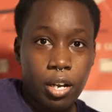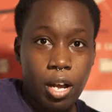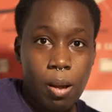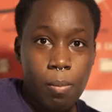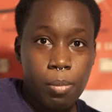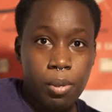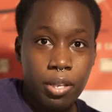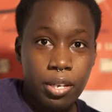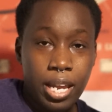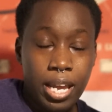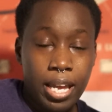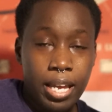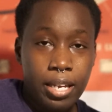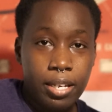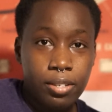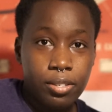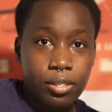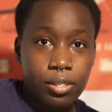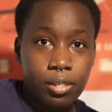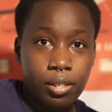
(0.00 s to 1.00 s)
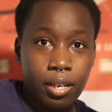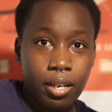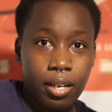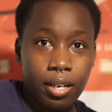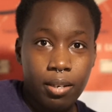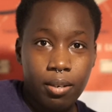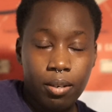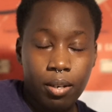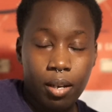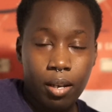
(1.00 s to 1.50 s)
couple of days,
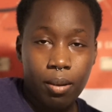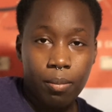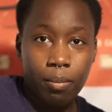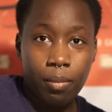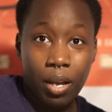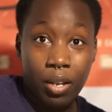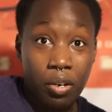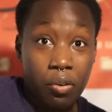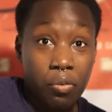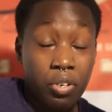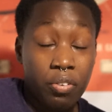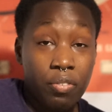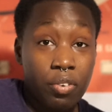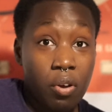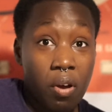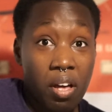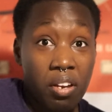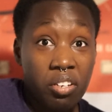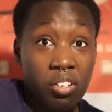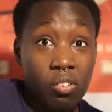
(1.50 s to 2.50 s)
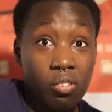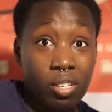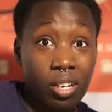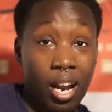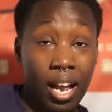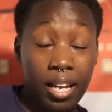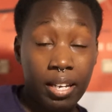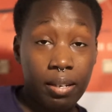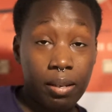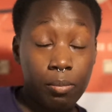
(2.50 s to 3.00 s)
and I don't even know how to use it.
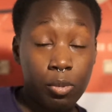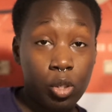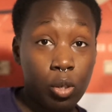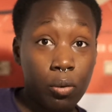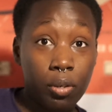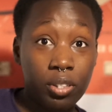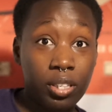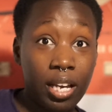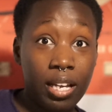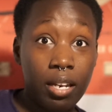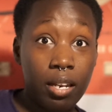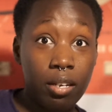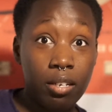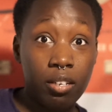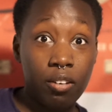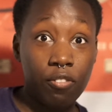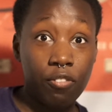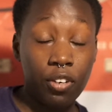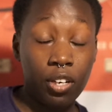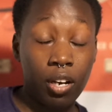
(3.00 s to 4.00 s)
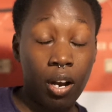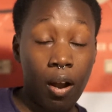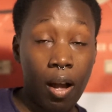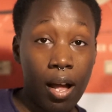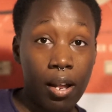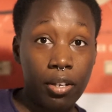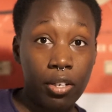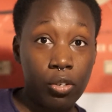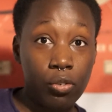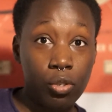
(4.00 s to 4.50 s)
I am so excited to figure out
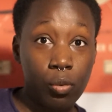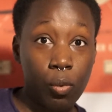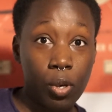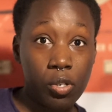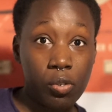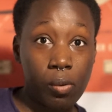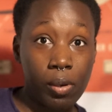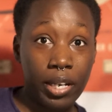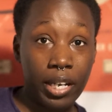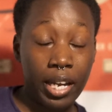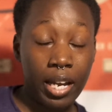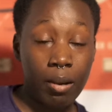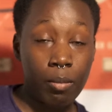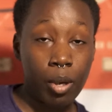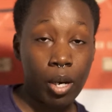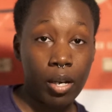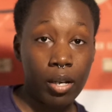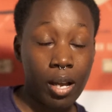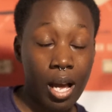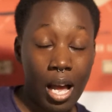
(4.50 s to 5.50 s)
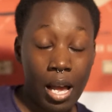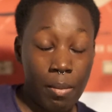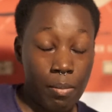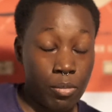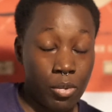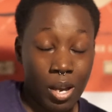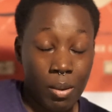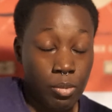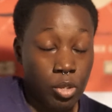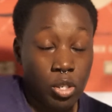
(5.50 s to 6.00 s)
how to use a 120 camera.
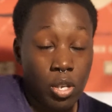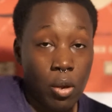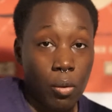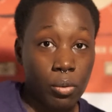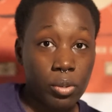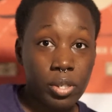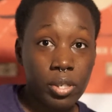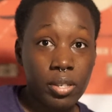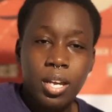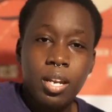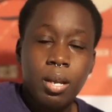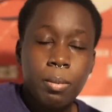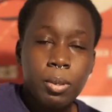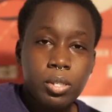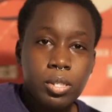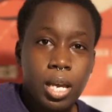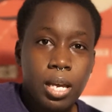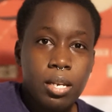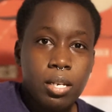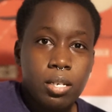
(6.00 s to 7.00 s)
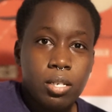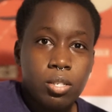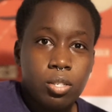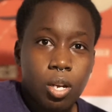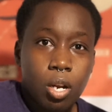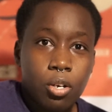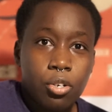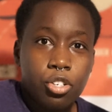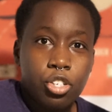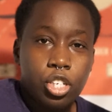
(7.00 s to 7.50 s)
I'm stoked, and I'm excited to
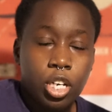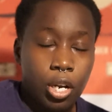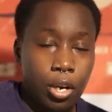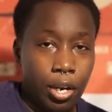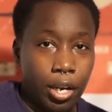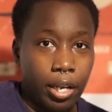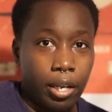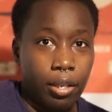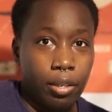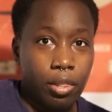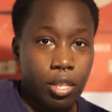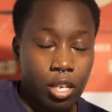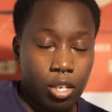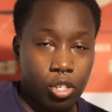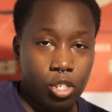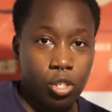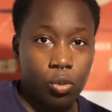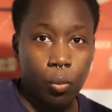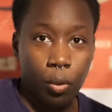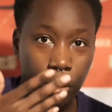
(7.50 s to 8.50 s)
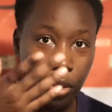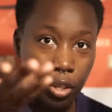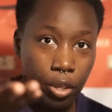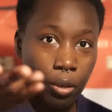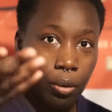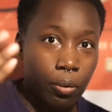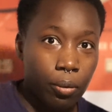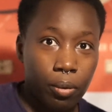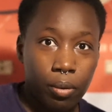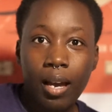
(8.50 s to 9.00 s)
start sharing this with
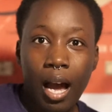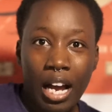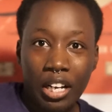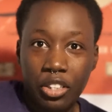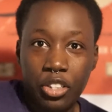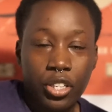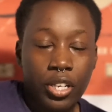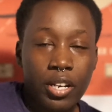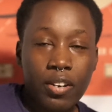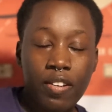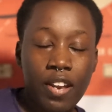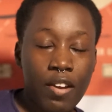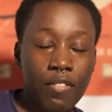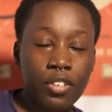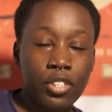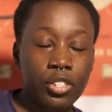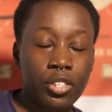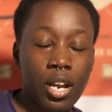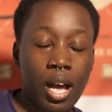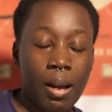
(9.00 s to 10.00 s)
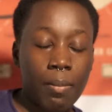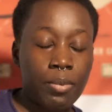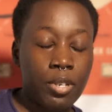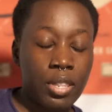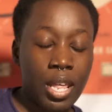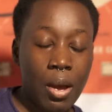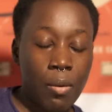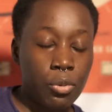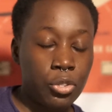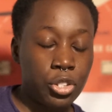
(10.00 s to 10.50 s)
you. I should have never stopped,
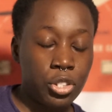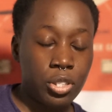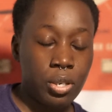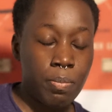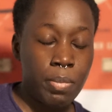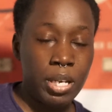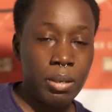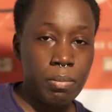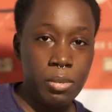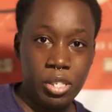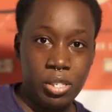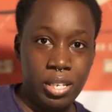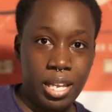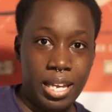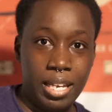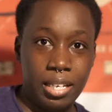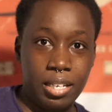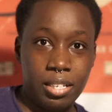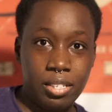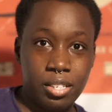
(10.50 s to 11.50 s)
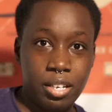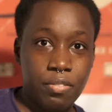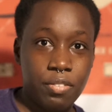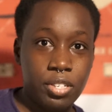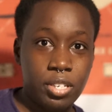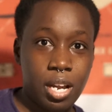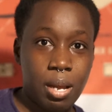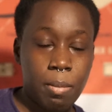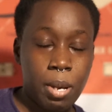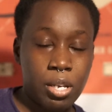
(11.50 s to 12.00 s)
and that was just a big mistake, because every
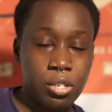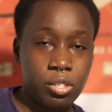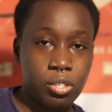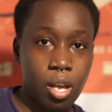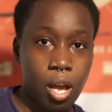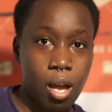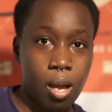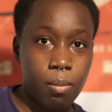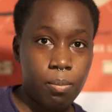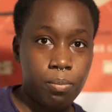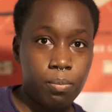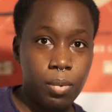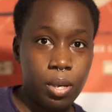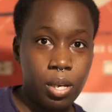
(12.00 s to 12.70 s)
time I stop